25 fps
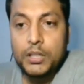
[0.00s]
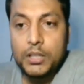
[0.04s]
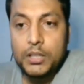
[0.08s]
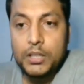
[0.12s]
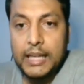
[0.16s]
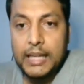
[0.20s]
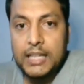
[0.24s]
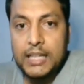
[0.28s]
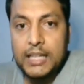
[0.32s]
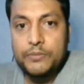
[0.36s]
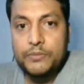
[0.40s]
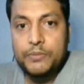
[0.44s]

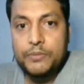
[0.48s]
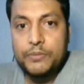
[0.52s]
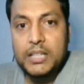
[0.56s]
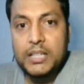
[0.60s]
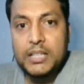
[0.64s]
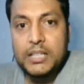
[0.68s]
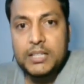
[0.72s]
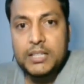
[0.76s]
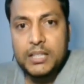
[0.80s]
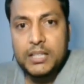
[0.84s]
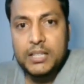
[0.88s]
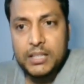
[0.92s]
as well as
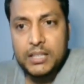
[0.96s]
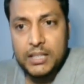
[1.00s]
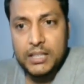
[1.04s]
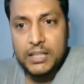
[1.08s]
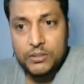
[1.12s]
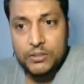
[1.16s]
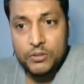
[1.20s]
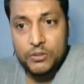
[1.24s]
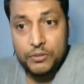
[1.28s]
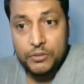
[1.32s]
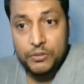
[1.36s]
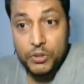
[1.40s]
in case of
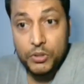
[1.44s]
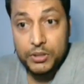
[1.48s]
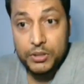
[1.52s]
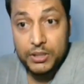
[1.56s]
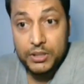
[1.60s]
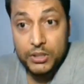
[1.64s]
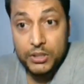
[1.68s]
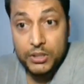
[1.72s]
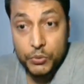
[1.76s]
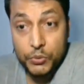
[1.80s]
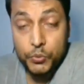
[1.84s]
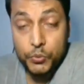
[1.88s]
meiosis
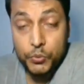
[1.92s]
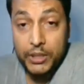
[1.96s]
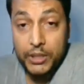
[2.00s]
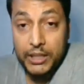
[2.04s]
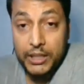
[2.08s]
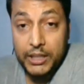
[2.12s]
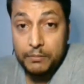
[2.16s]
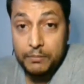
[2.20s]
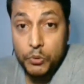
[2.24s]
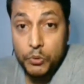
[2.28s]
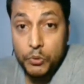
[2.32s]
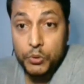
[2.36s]
2,
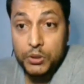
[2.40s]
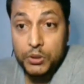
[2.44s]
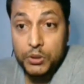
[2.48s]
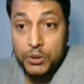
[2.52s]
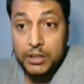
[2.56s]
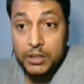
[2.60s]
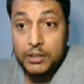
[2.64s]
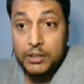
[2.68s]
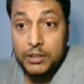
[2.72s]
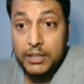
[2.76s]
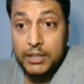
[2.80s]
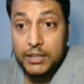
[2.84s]
and both
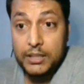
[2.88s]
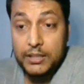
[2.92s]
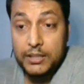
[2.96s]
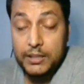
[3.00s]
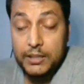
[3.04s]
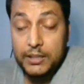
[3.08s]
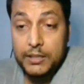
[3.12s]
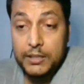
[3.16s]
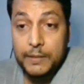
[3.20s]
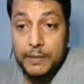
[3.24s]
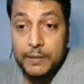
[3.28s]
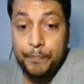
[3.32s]
the
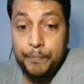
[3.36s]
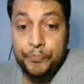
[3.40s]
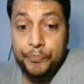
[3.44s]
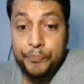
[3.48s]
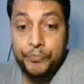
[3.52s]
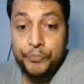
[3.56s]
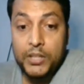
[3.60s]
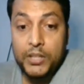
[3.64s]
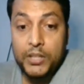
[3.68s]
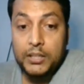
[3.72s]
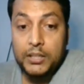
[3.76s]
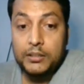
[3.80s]
cases,
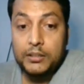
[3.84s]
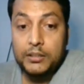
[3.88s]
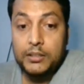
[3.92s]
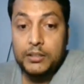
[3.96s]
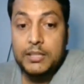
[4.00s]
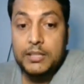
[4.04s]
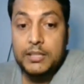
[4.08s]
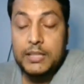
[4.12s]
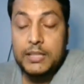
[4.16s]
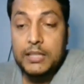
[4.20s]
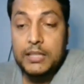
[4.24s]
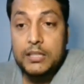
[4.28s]
the
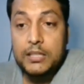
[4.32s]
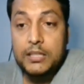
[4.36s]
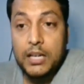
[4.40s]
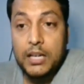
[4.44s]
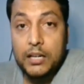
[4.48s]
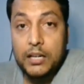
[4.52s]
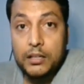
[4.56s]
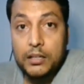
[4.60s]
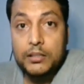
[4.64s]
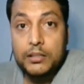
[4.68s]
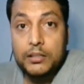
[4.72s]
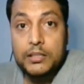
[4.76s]
cells are
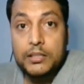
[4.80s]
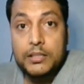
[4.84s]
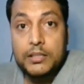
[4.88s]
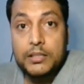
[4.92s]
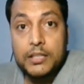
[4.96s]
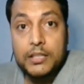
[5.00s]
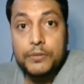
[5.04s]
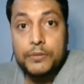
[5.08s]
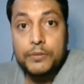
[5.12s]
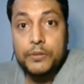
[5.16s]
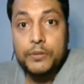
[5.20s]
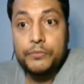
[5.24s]
arrested
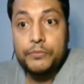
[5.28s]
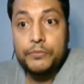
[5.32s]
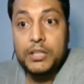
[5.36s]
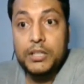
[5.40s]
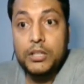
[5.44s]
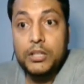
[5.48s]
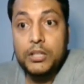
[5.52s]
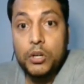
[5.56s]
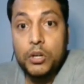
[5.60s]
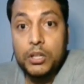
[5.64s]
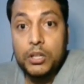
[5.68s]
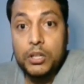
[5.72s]
for a very
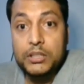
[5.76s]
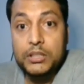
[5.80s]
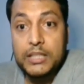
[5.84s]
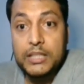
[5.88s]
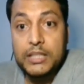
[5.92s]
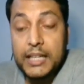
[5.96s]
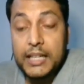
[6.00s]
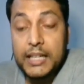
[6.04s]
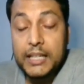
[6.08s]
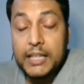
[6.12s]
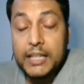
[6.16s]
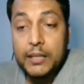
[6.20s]
long
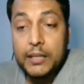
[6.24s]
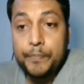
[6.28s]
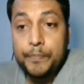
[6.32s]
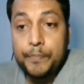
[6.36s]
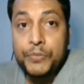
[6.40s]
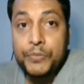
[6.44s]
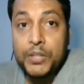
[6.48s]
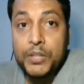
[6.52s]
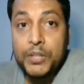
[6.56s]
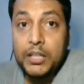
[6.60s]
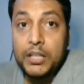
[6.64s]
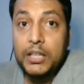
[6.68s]
time
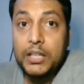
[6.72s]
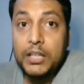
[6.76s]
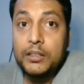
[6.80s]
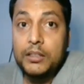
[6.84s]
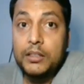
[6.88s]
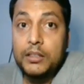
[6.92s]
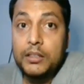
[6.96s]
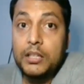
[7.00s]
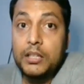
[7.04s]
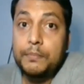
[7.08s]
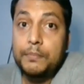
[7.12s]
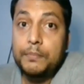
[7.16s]
in
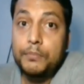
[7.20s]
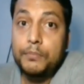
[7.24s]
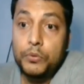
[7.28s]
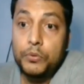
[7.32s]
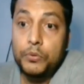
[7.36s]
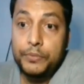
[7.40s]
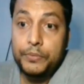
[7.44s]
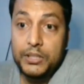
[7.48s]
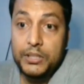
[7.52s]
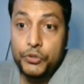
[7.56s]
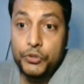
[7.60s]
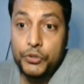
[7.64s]
their
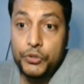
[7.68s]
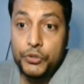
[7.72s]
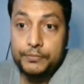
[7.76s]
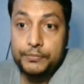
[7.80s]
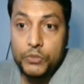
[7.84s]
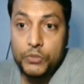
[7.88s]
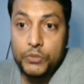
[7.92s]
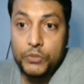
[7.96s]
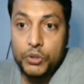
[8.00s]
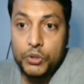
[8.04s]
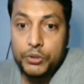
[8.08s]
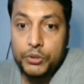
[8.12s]
prophase.
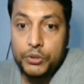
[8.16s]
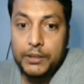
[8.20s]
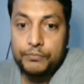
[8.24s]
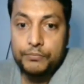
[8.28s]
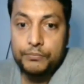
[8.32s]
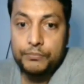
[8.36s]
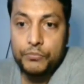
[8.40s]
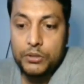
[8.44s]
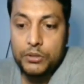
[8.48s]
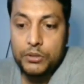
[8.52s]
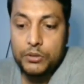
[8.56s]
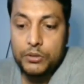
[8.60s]
Okay,
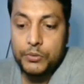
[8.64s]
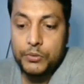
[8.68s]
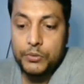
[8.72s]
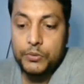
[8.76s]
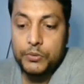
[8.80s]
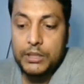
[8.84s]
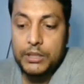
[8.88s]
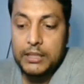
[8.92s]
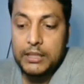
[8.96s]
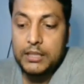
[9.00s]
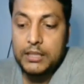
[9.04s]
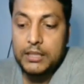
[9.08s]
so
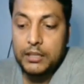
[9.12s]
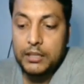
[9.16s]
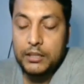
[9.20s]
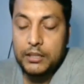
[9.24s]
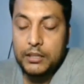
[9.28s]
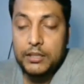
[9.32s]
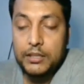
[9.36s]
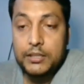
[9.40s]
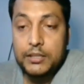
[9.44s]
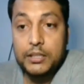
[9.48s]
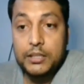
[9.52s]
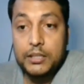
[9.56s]
cells are
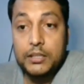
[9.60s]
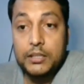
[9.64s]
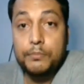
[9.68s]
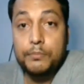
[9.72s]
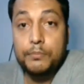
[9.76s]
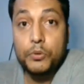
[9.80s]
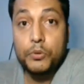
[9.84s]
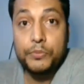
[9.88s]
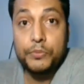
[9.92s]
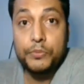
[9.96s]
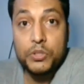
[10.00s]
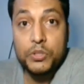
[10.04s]
arrested in
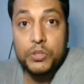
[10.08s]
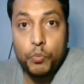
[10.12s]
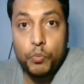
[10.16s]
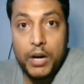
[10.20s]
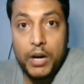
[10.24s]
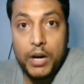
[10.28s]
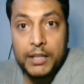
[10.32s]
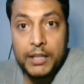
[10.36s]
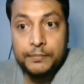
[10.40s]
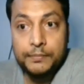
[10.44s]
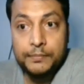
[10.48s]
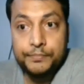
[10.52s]
prophase
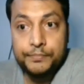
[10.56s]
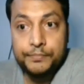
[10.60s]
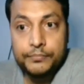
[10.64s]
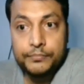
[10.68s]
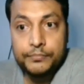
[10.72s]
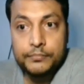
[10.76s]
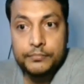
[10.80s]
1.